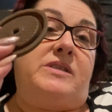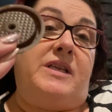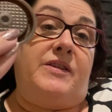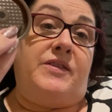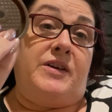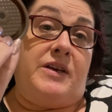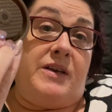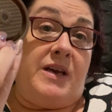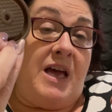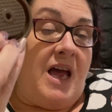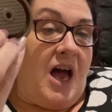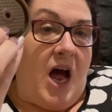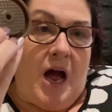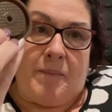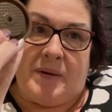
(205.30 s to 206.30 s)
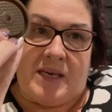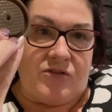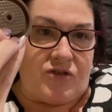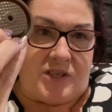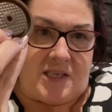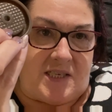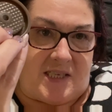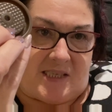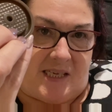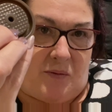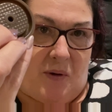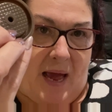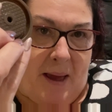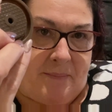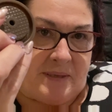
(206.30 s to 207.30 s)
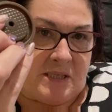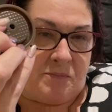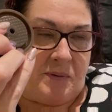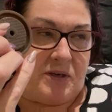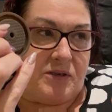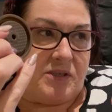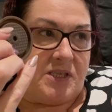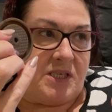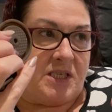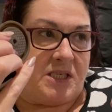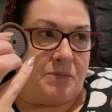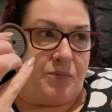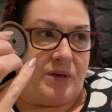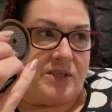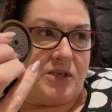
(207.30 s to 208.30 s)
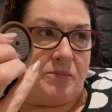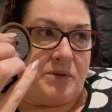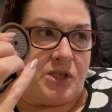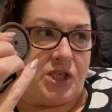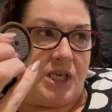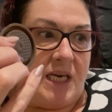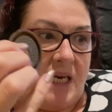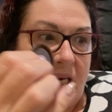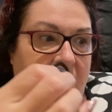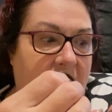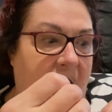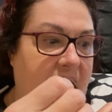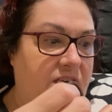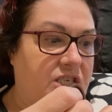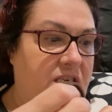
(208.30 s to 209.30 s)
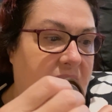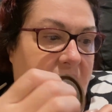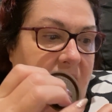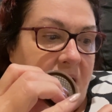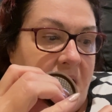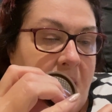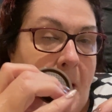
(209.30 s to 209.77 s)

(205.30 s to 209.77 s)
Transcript: that I'm interested to see what happens, because the Nespresso machine actually